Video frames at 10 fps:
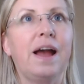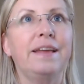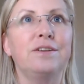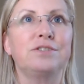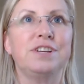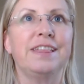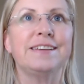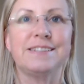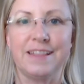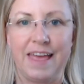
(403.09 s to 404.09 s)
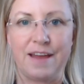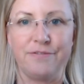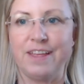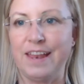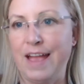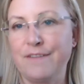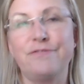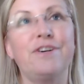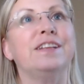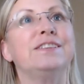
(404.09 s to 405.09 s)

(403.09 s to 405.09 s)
I know she likes to laugh and have fun.